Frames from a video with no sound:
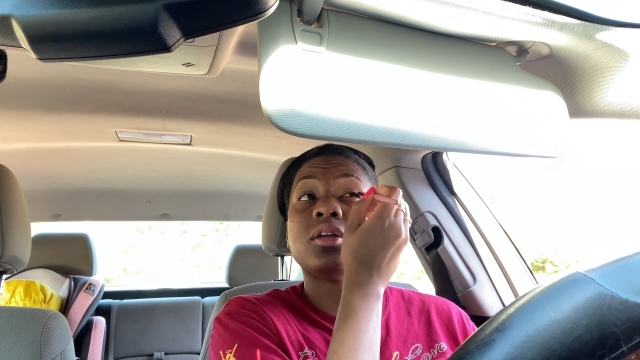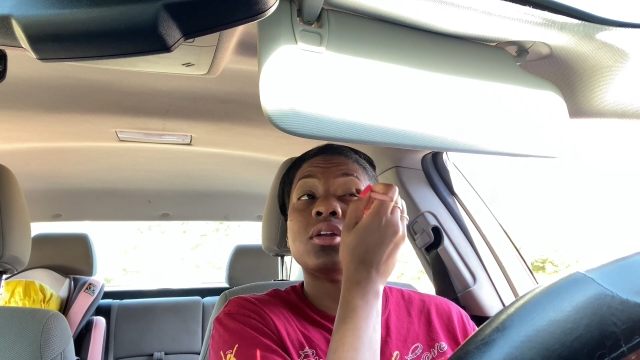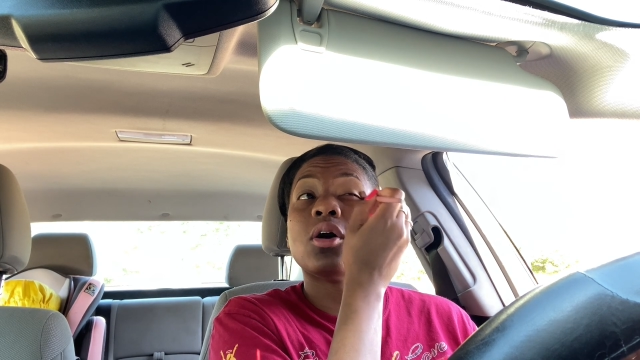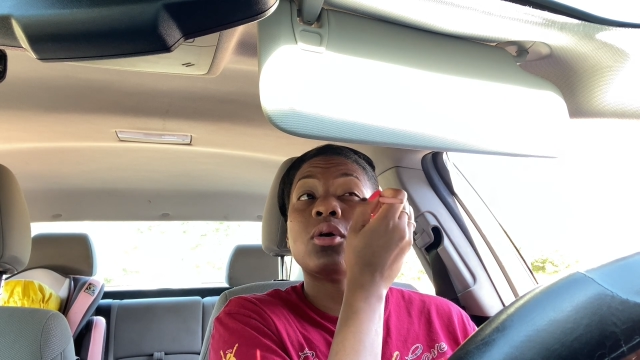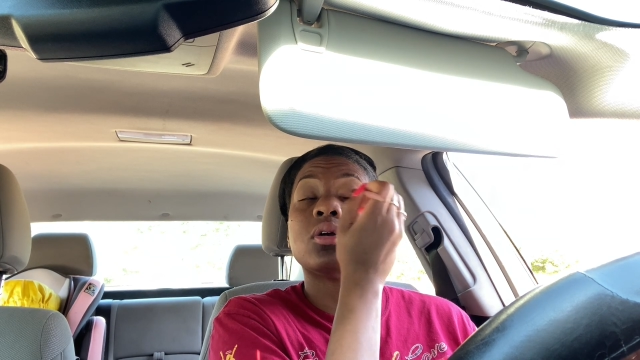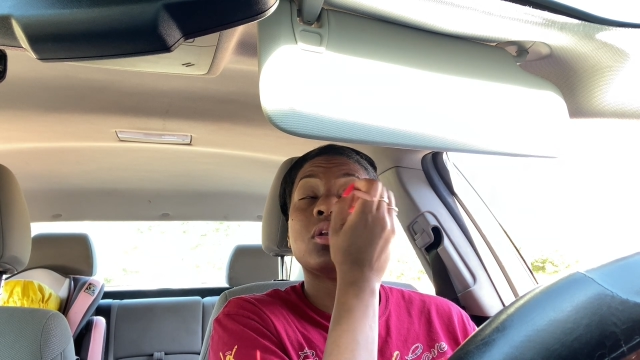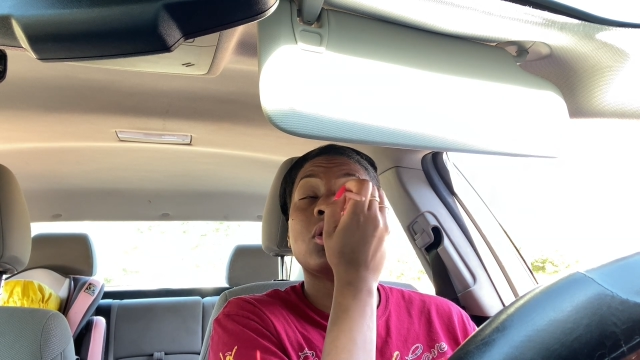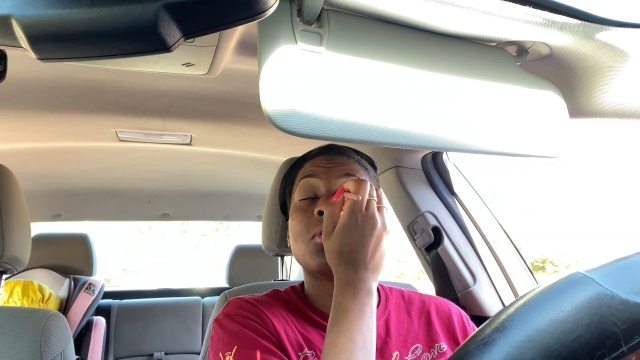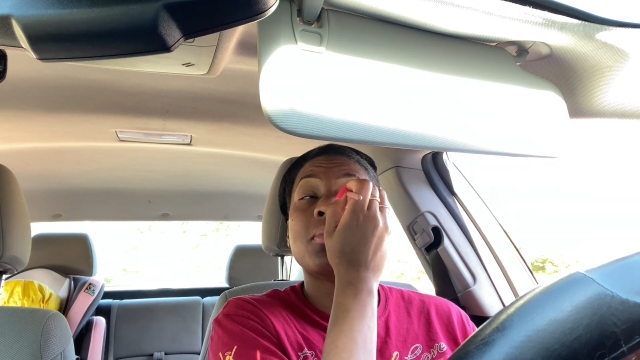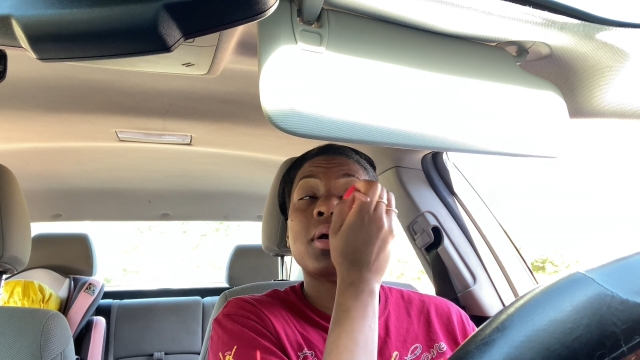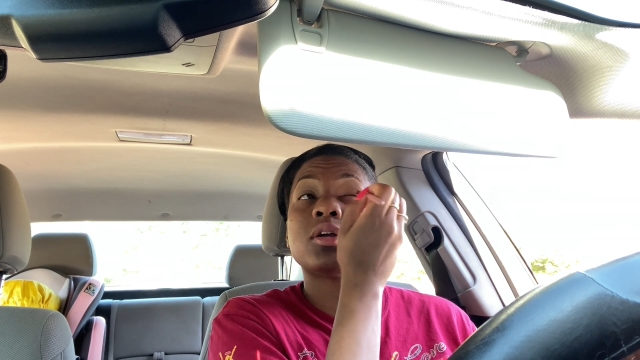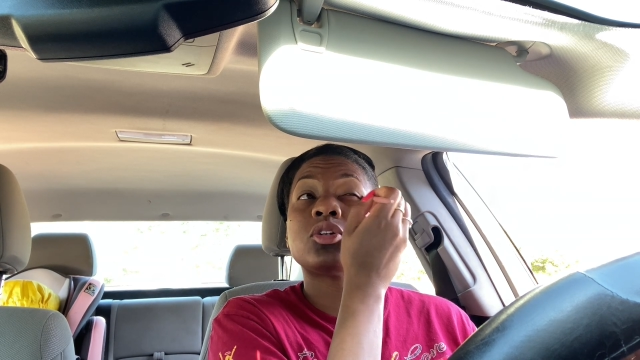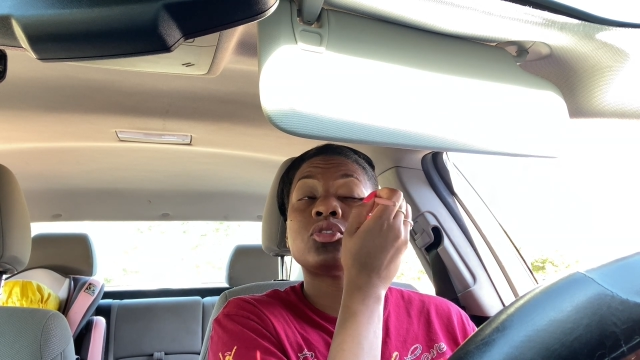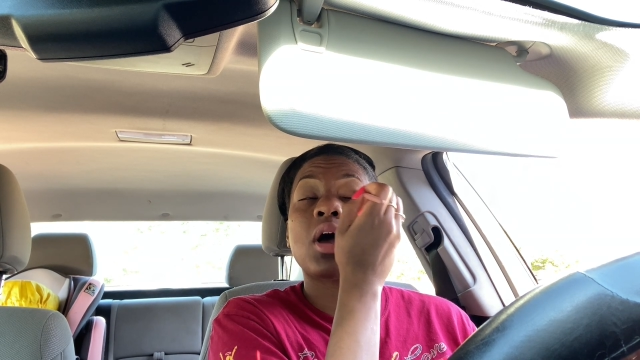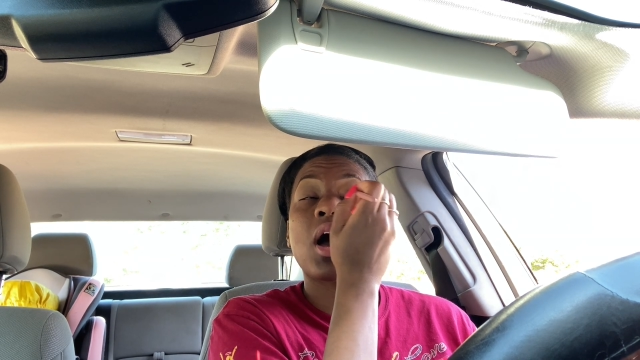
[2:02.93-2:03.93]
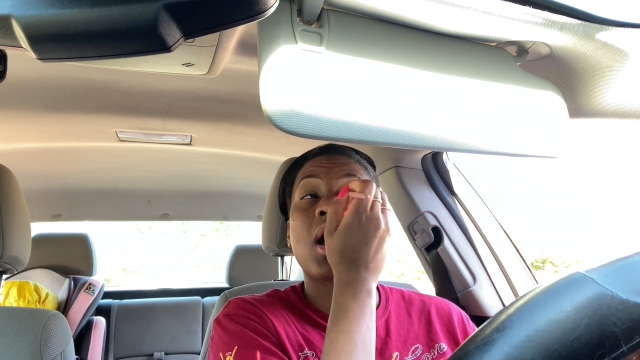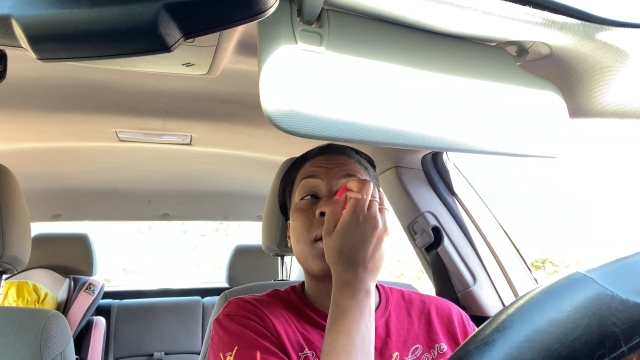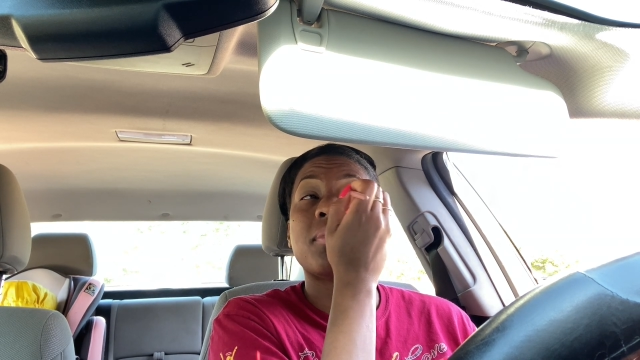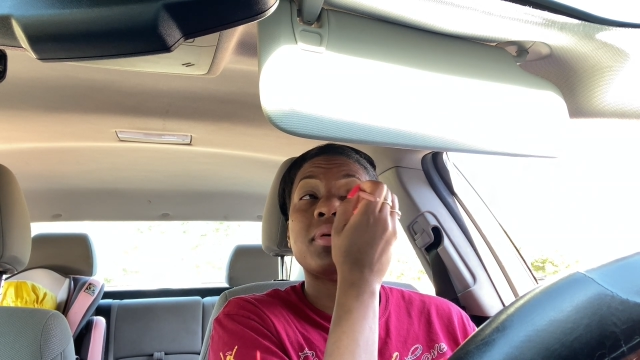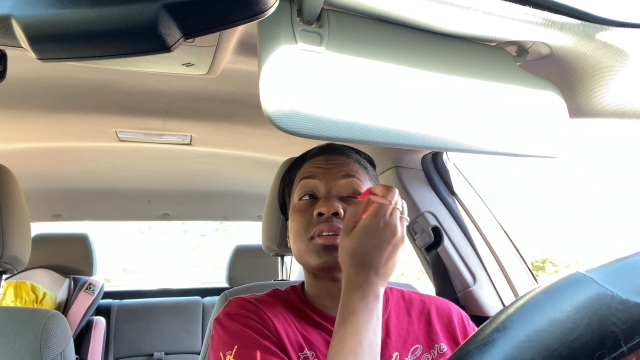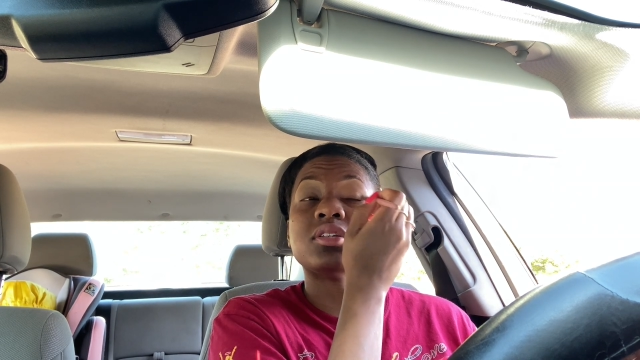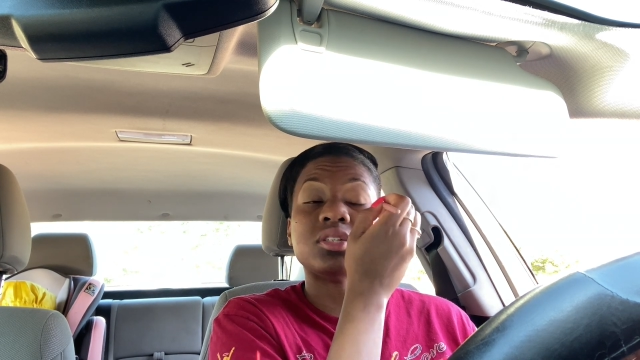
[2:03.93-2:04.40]
know the Lomax
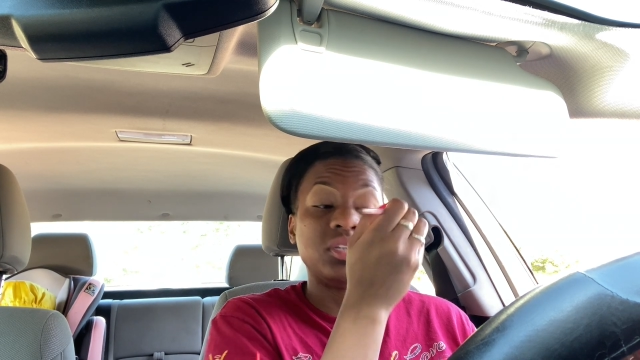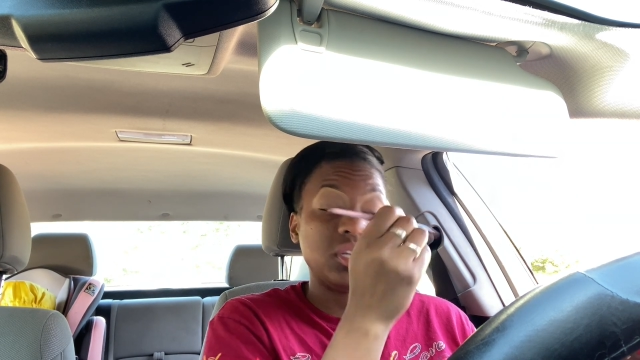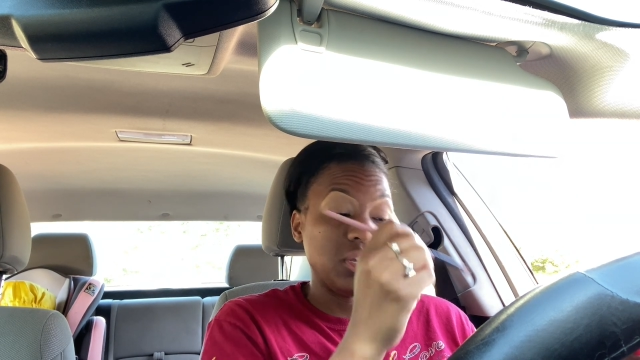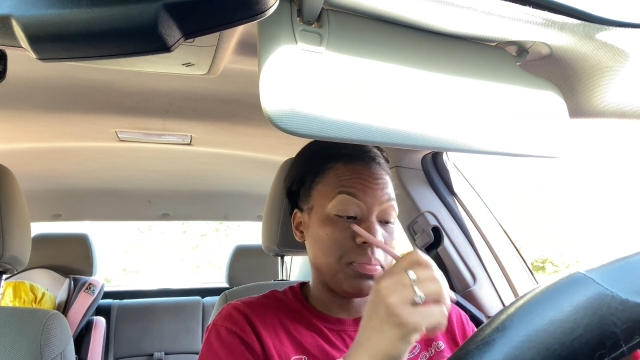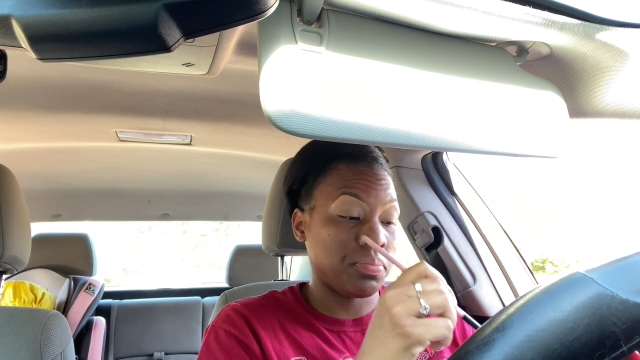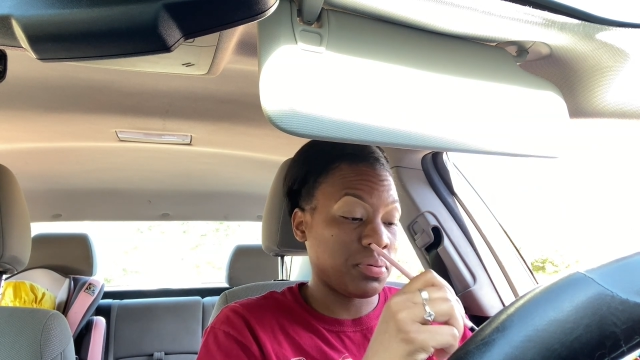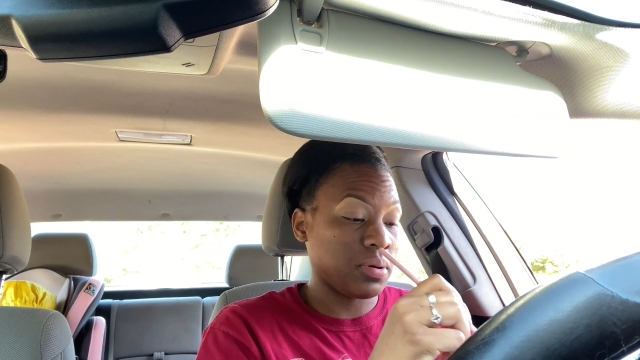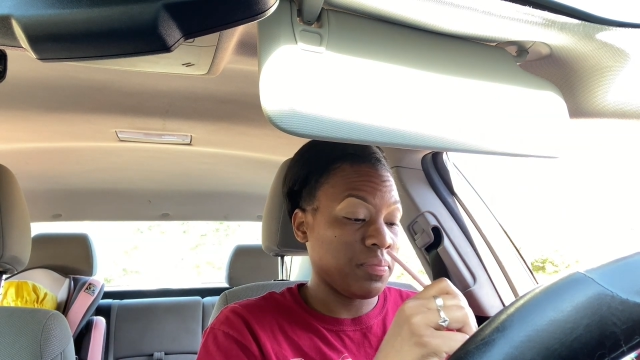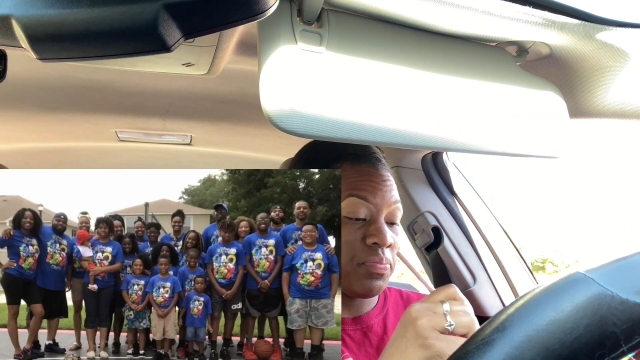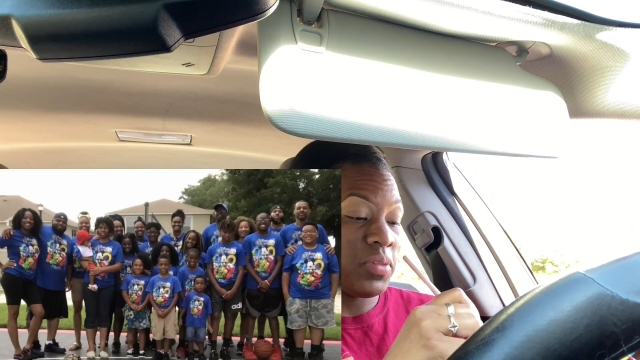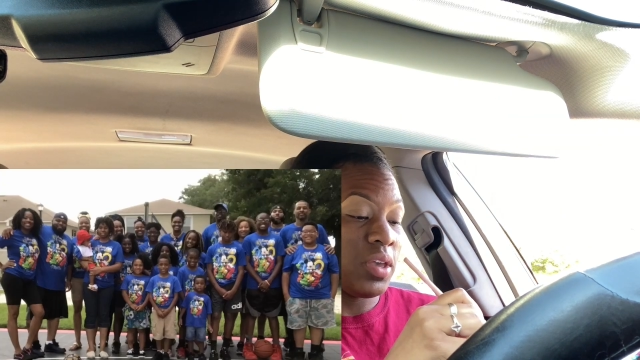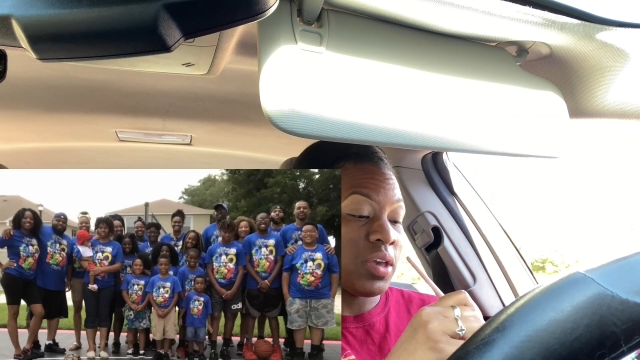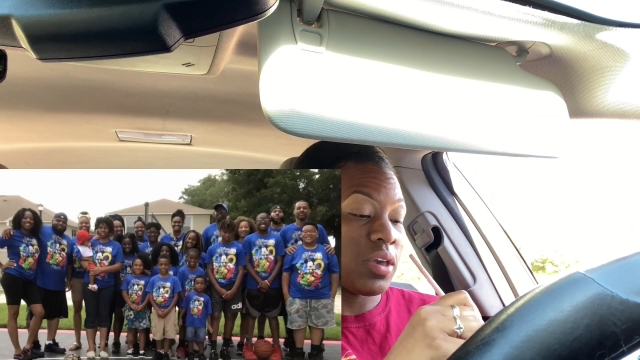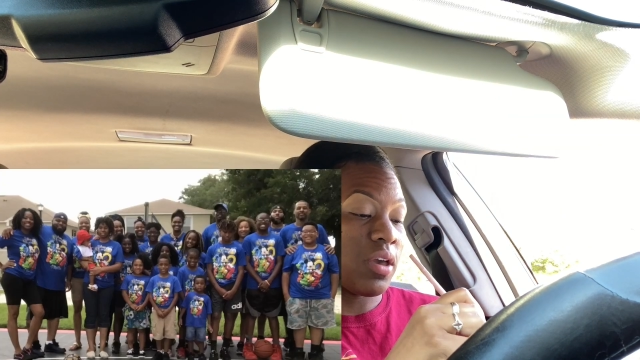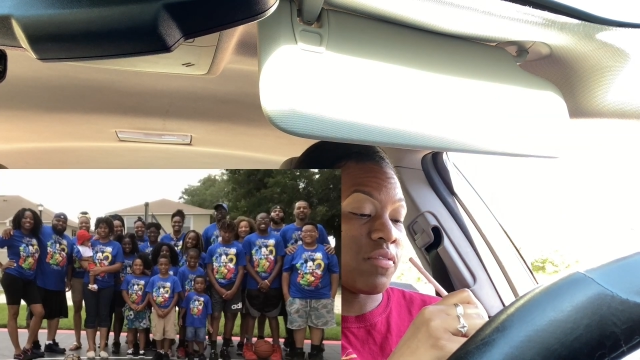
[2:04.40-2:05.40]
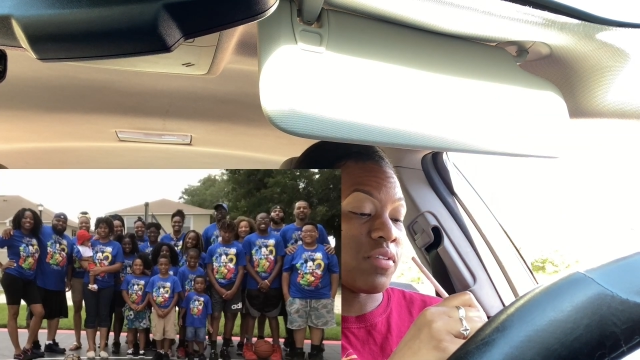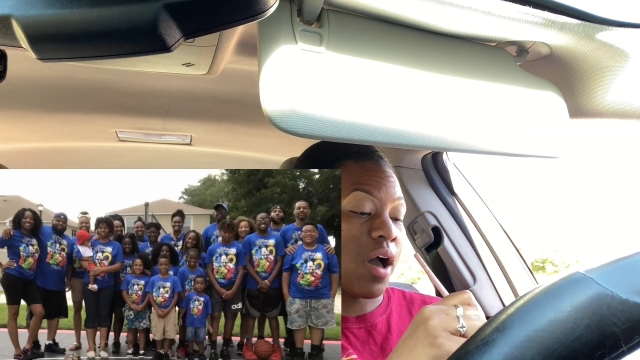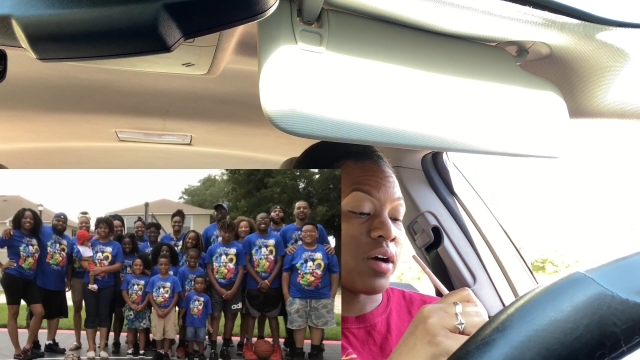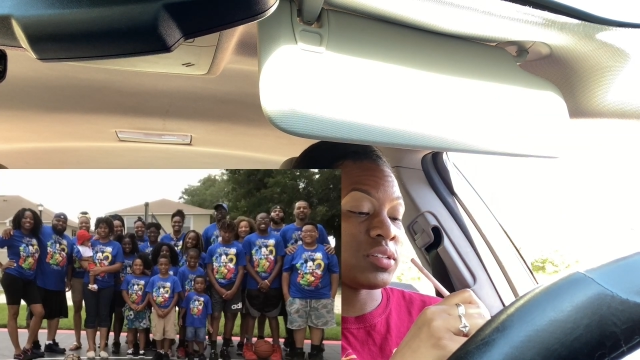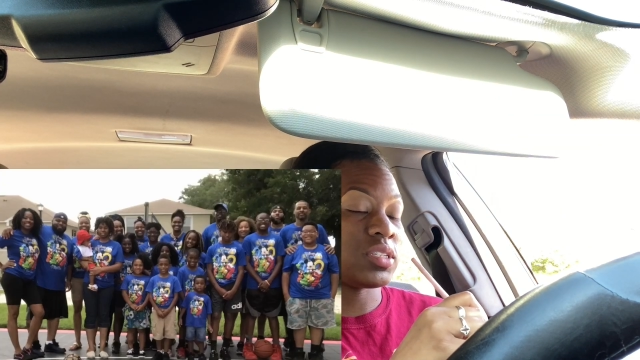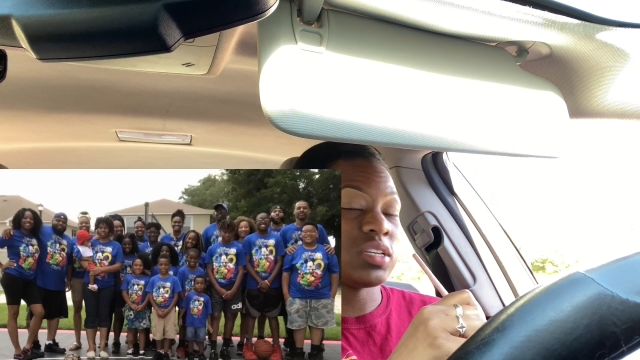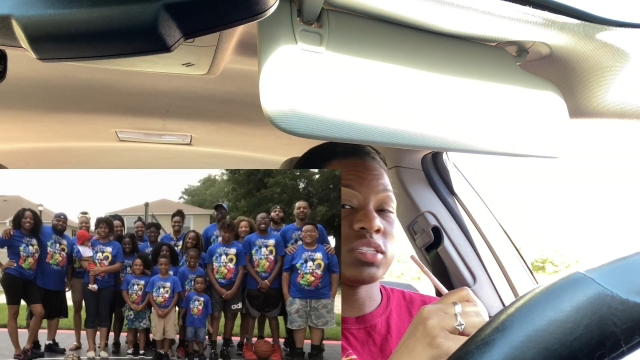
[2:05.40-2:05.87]
tribe is deep. If
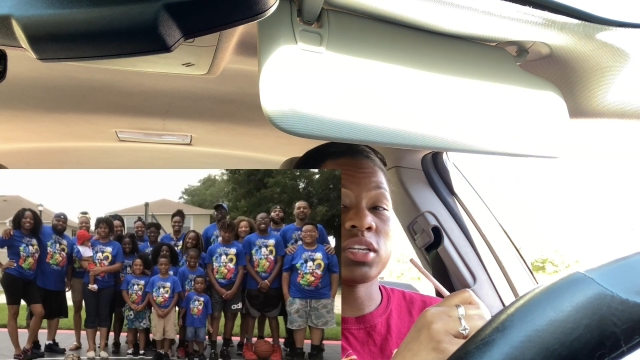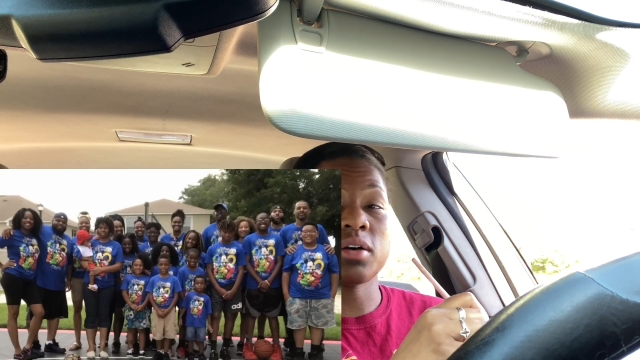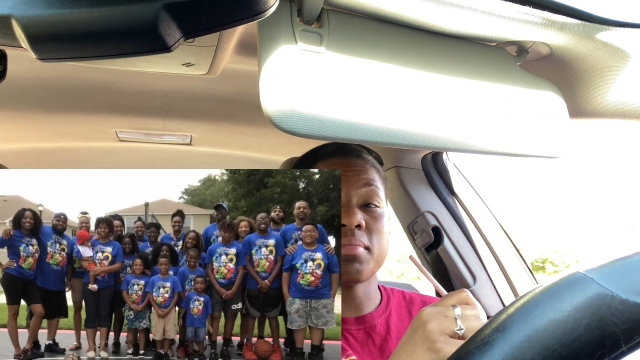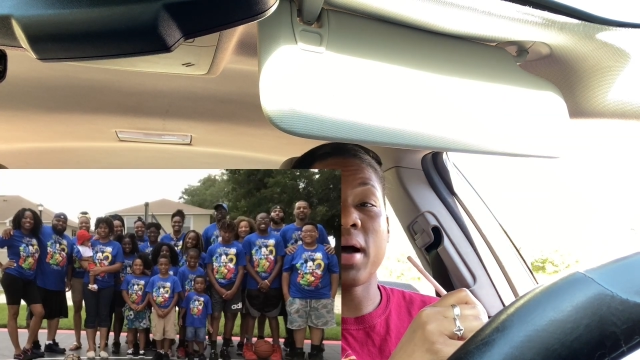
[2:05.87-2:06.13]
y'all seen some